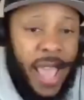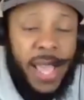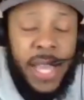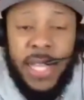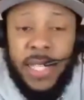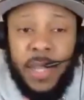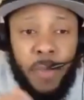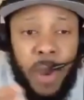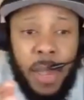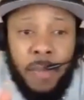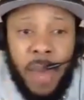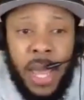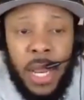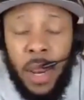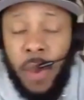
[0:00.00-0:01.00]
He doesn't bring
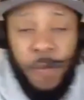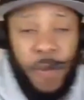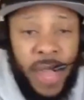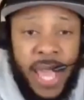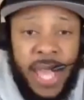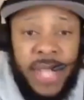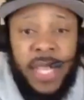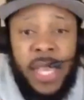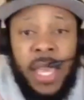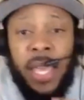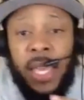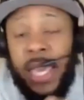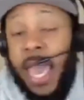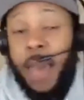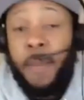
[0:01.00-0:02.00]
money or fans.
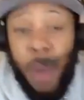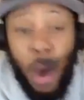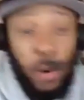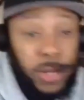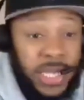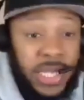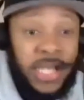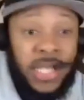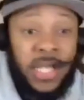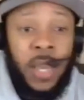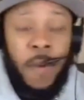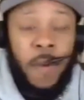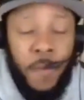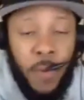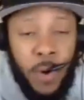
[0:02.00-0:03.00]
Kambosos
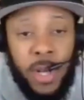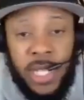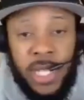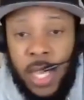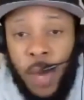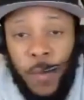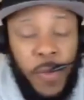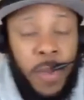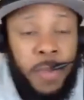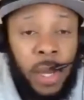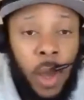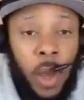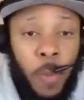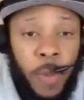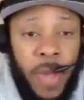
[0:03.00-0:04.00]
for Teofimo
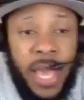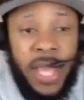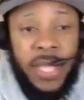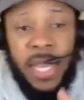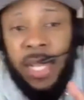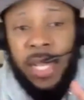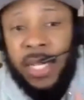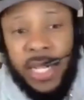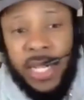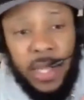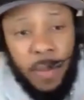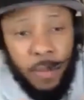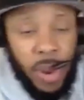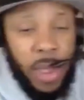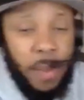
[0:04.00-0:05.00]
Lopez
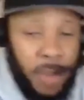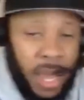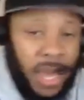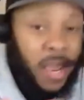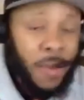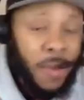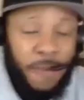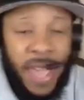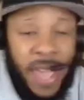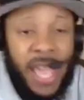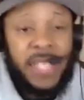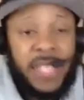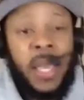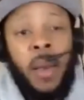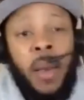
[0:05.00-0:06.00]
doesn't bring money or
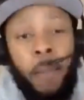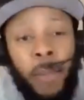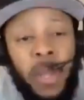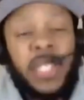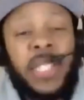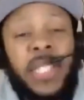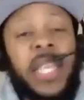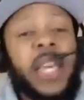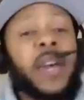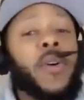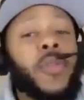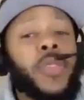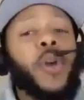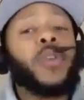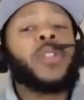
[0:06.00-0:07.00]
fans. But
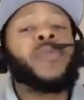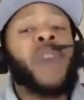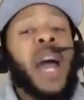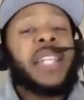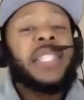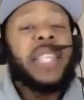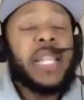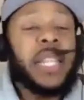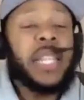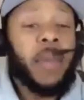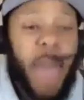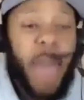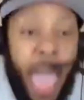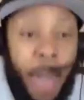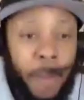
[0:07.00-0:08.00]
still, those fights ended
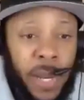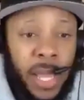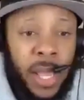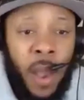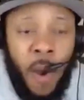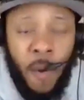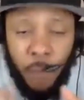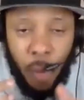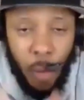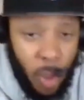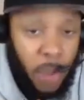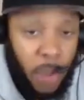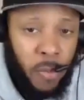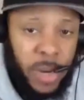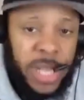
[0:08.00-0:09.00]
up happening for
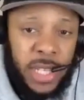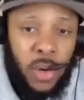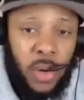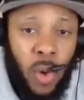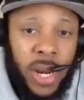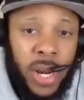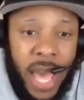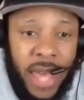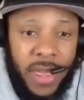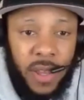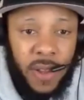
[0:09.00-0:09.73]
one reason or another.